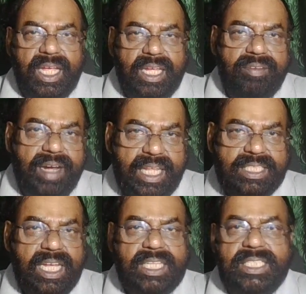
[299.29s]
Given a
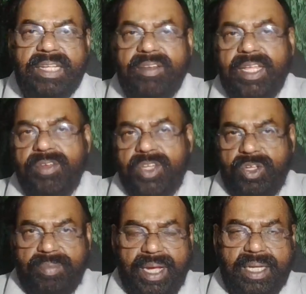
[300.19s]
chance, they will give it
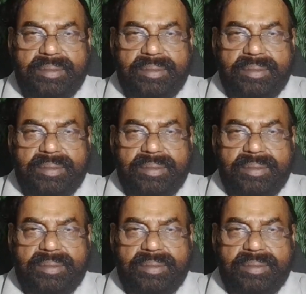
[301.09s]
to you back.